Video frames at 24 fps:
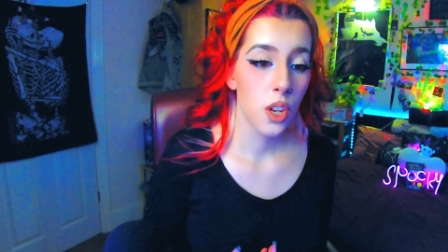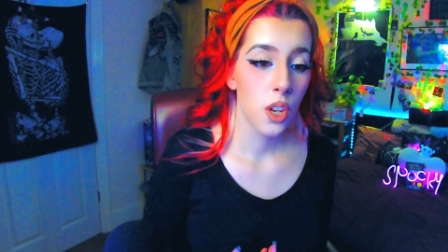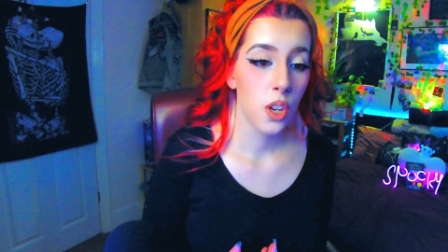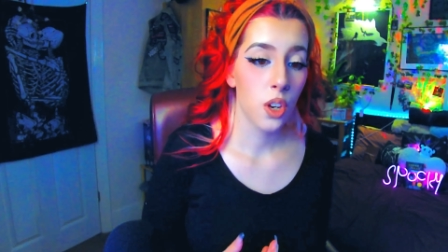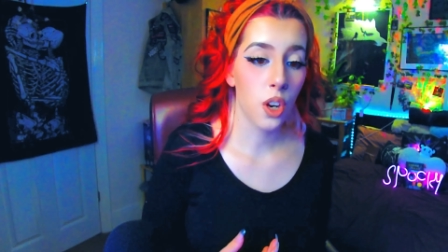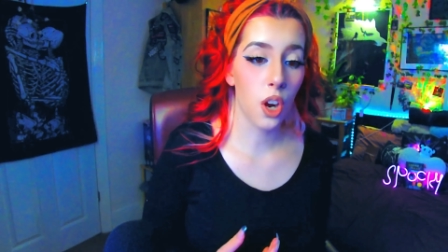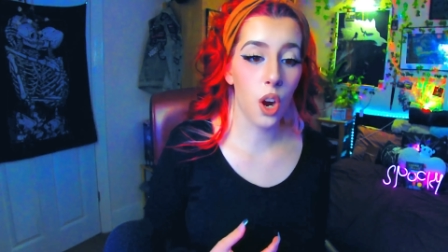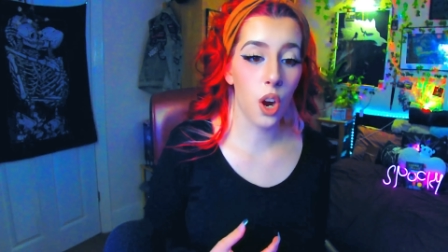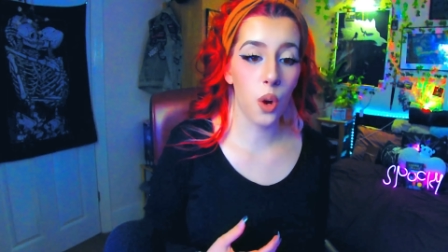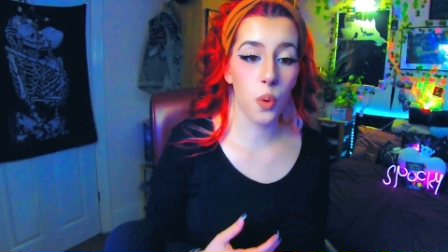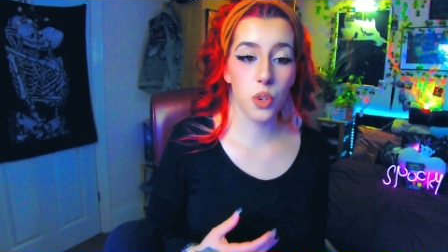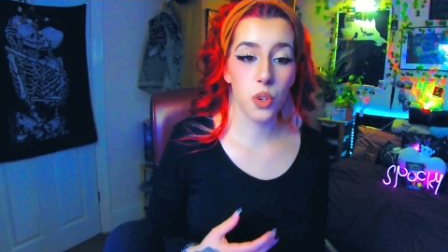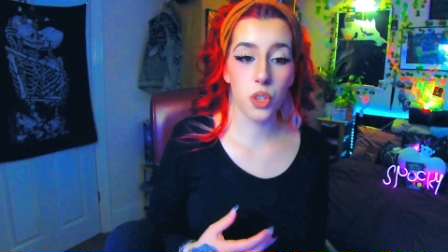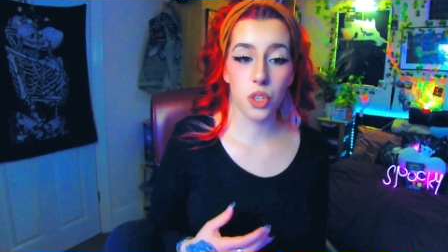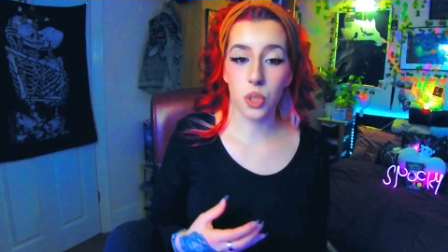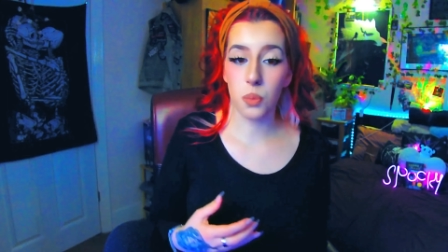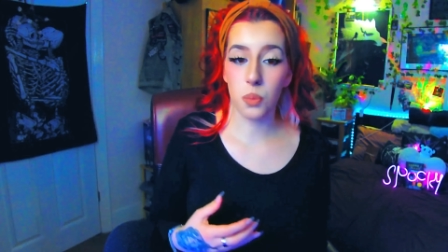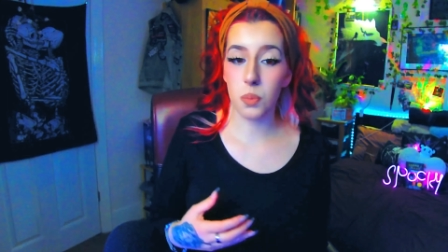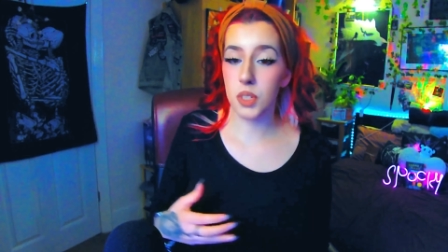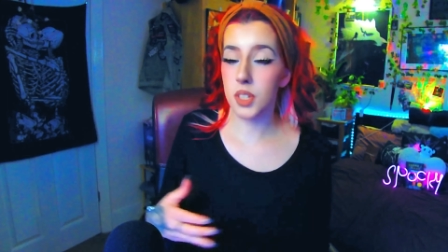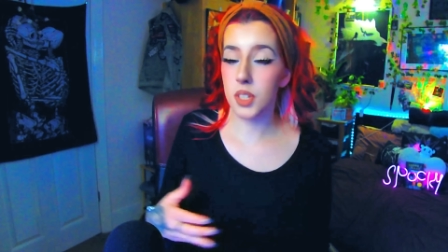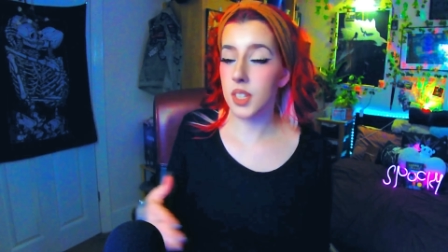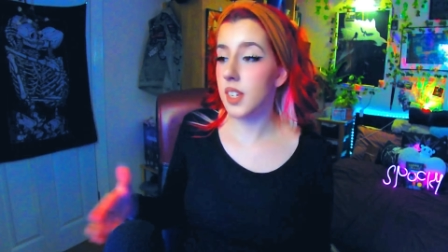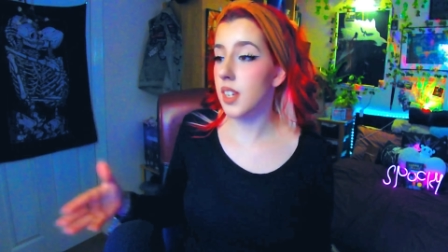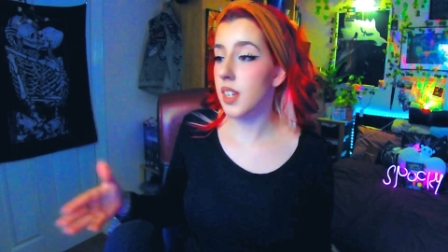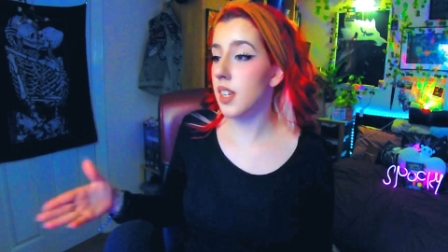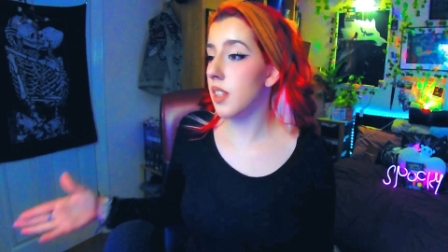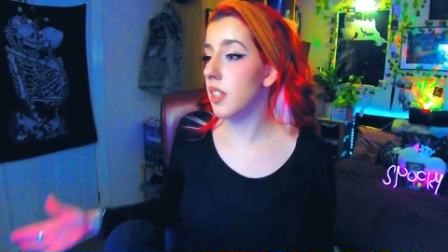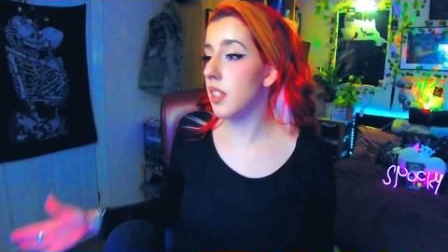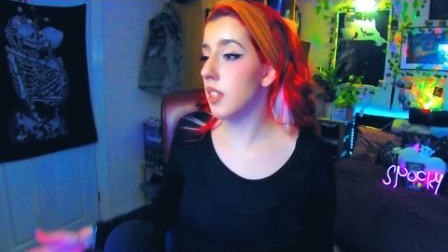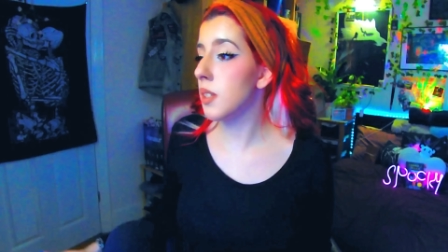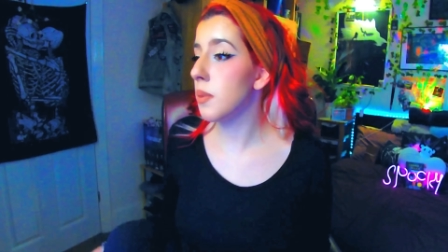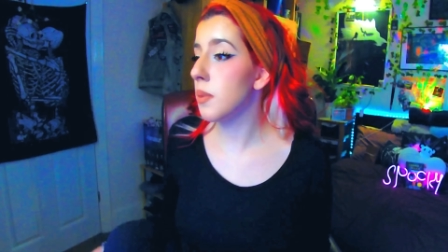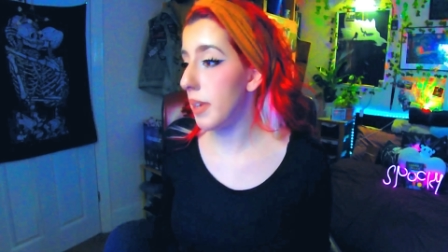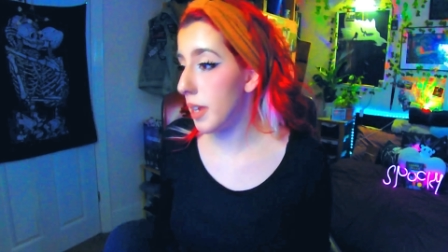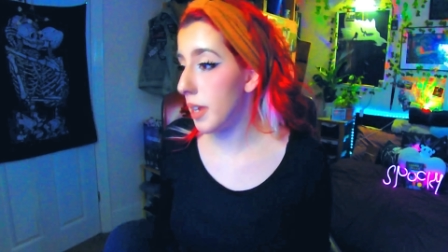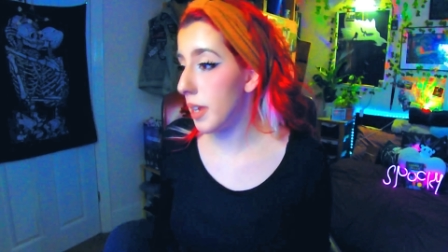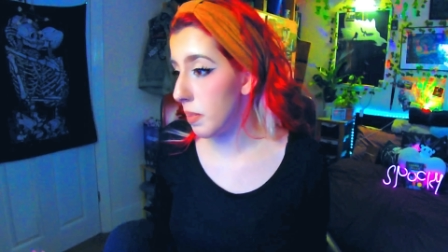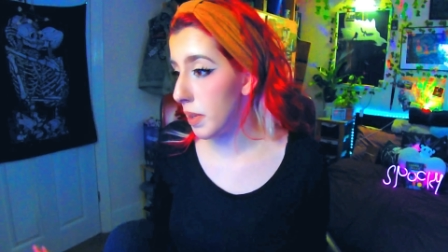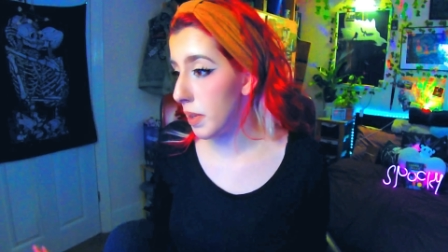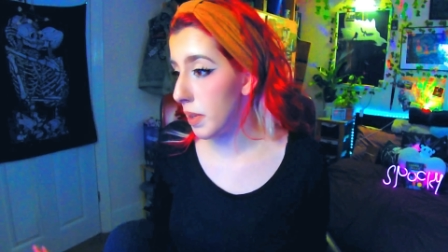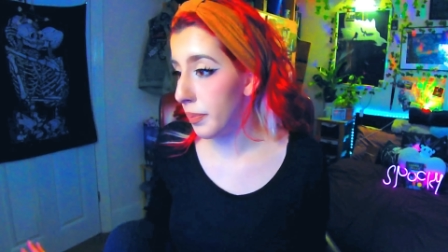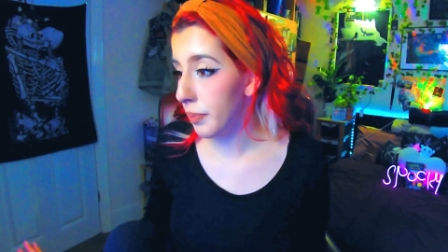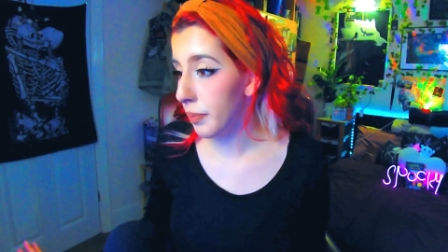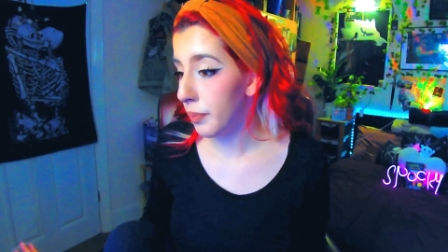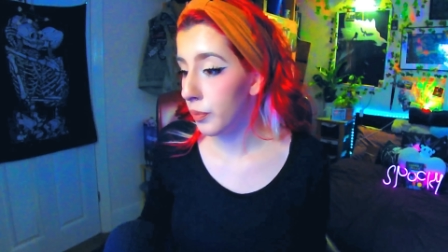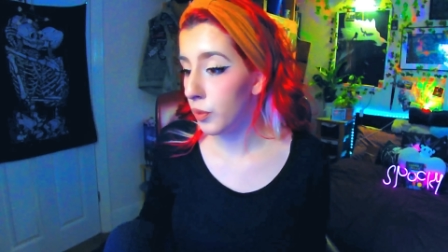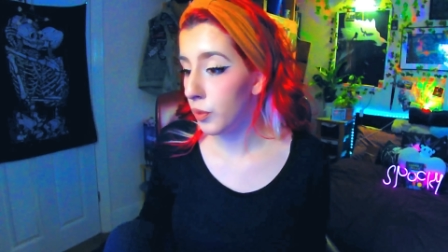Oh, we should be seeing this
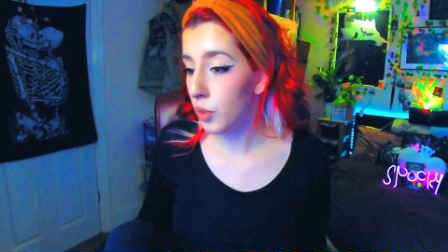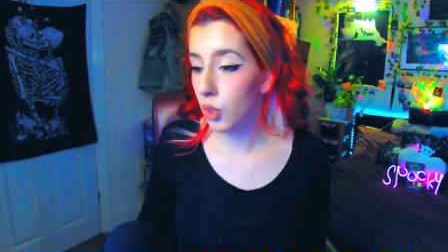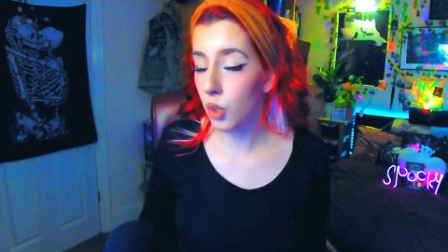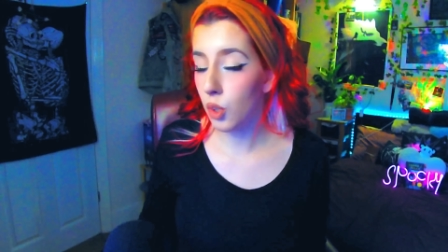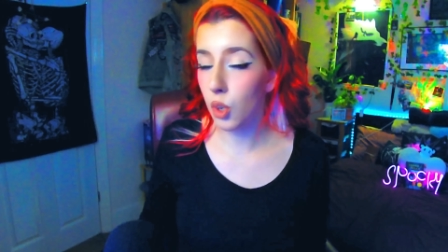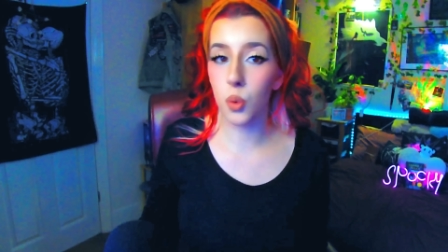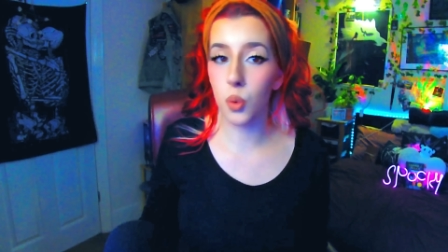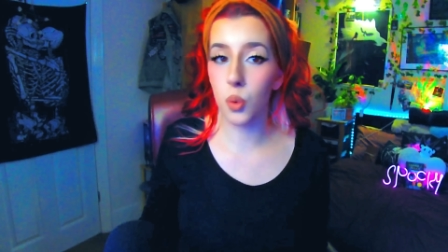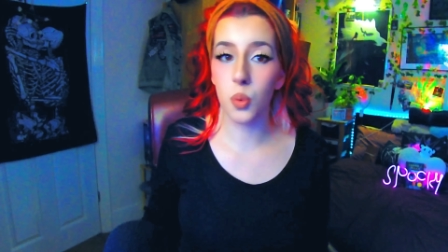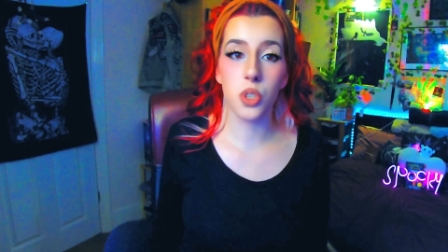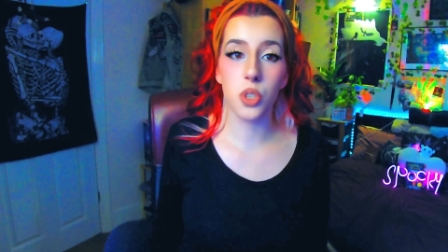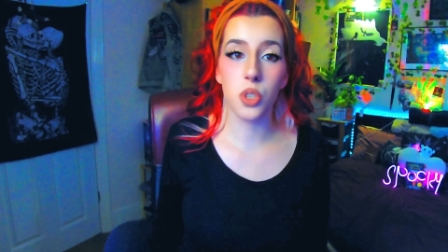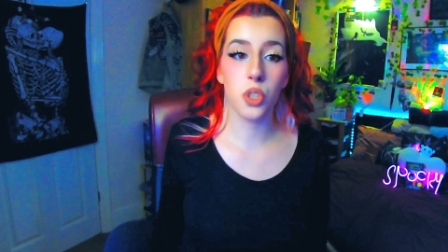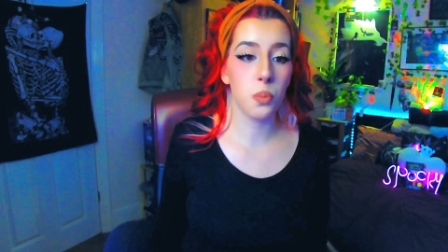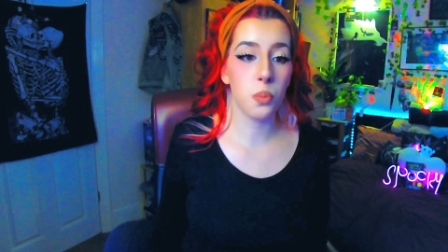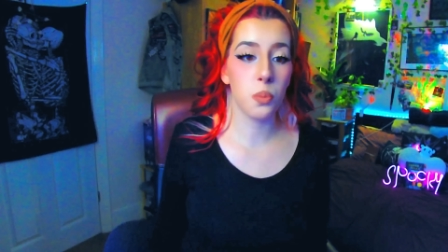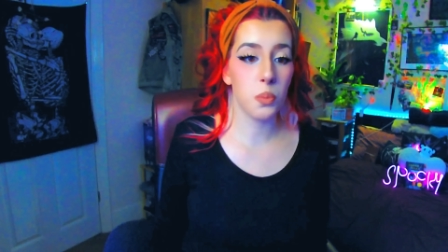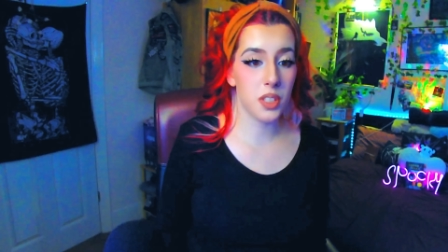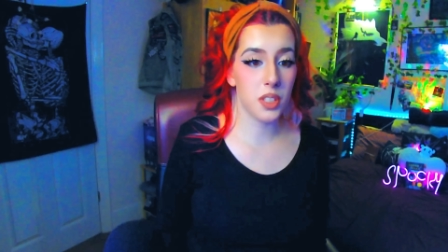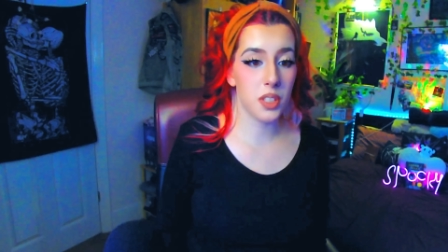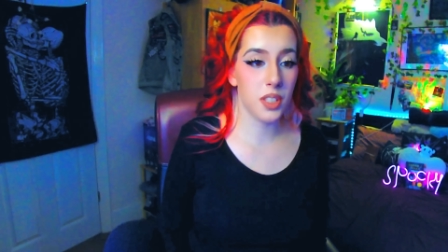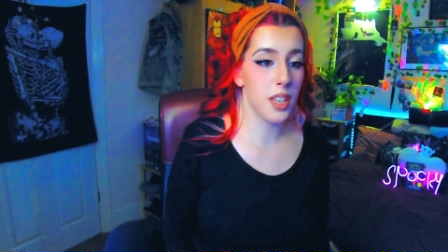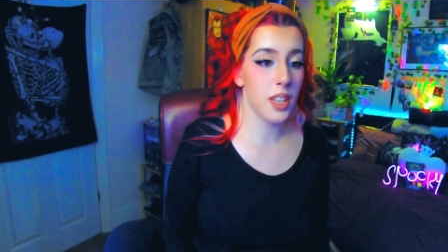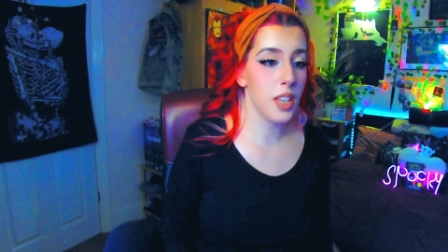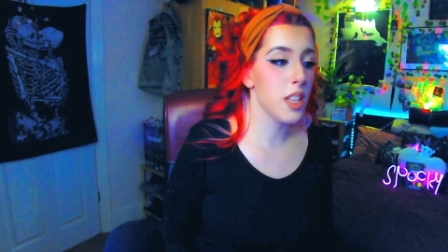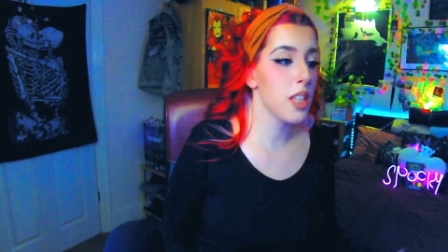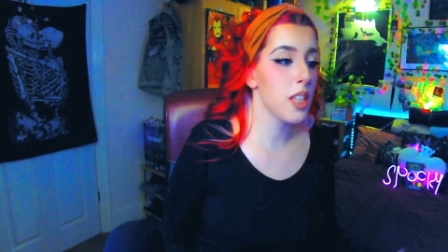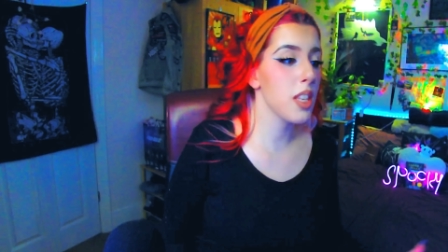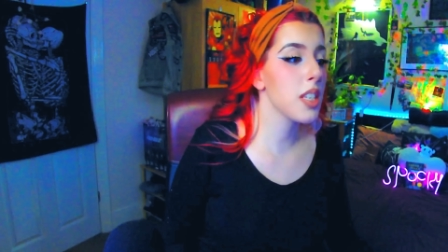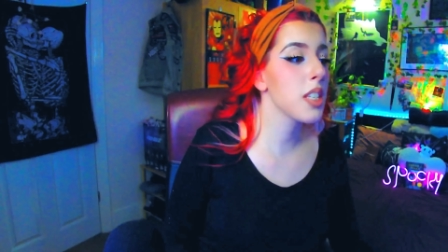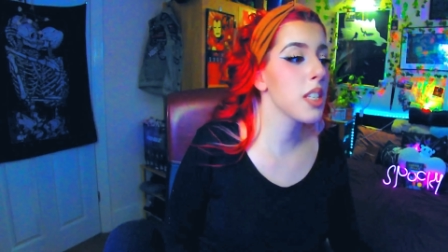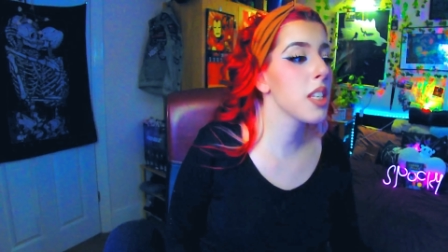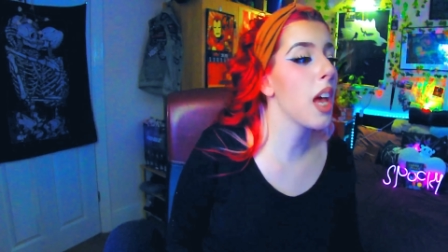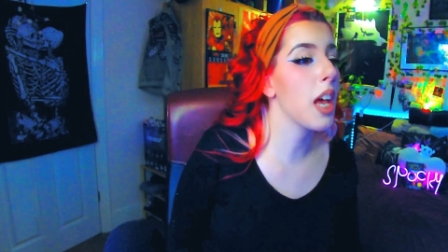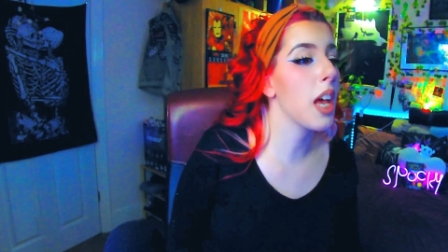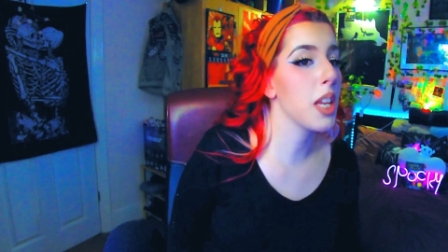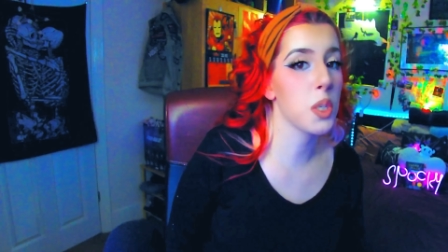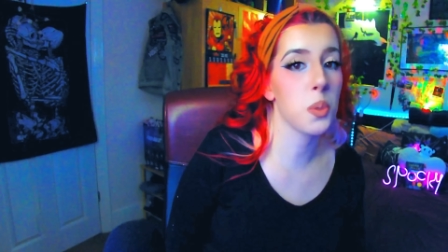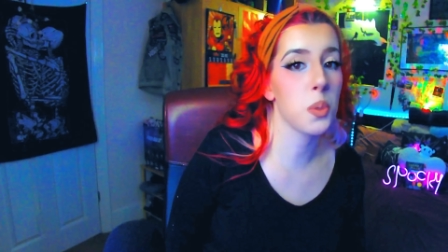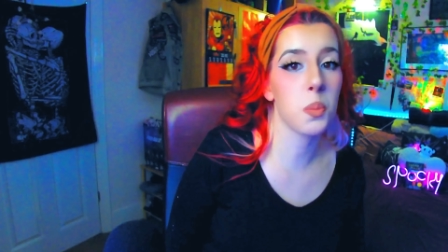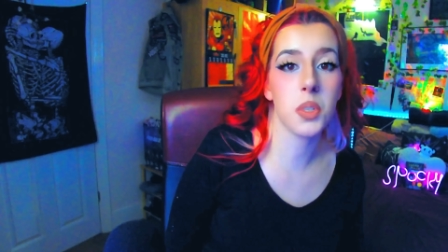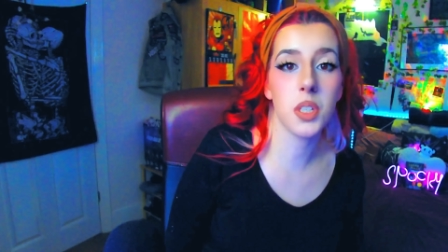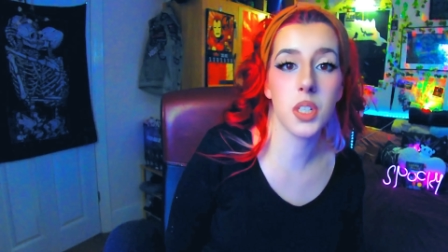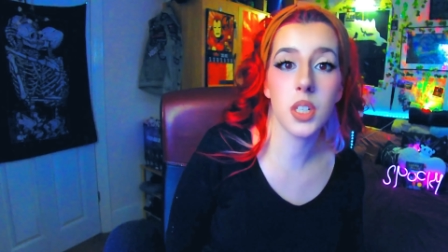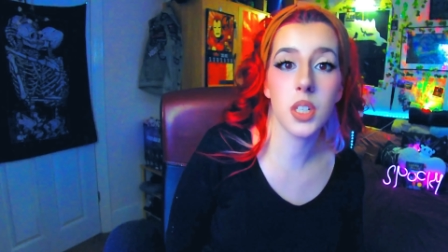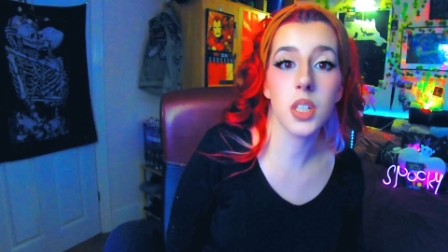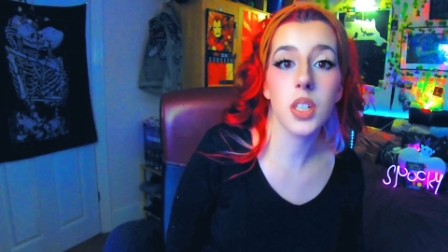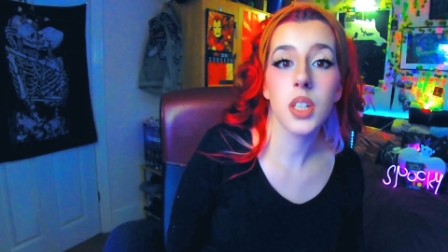baby. Oh, we should be seeing this
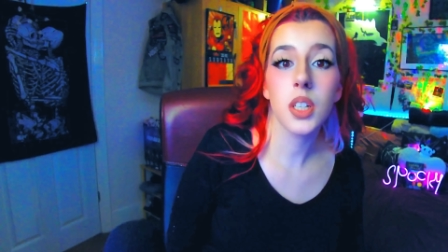husband.